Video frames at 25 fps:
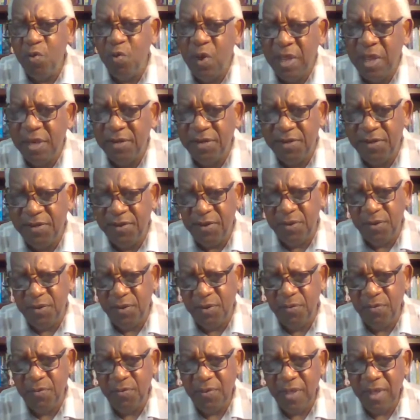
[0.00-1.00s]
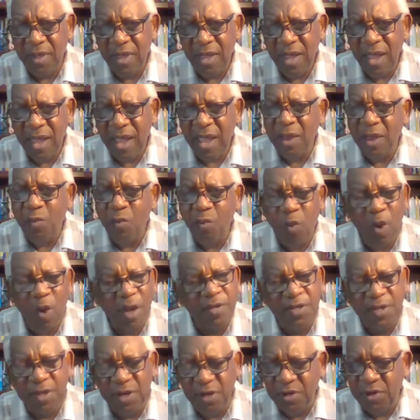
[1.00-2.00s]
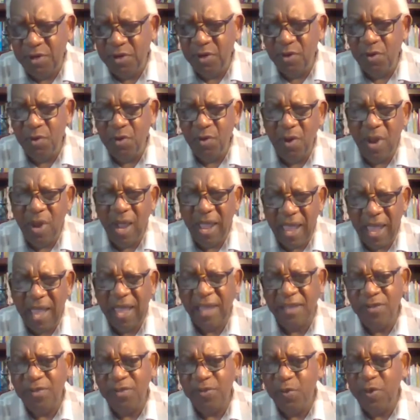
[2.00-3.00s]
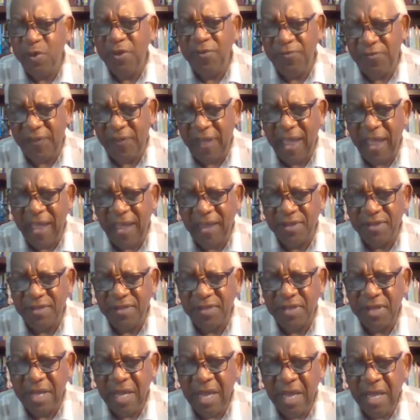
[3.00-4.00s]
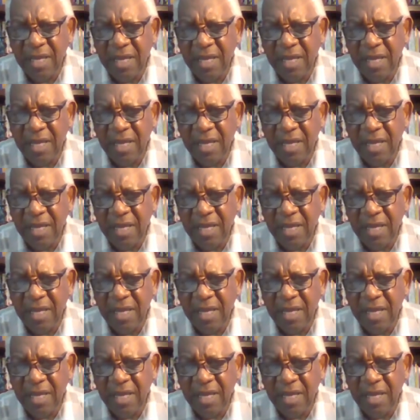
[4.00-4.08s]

when to, and what to do as we fast,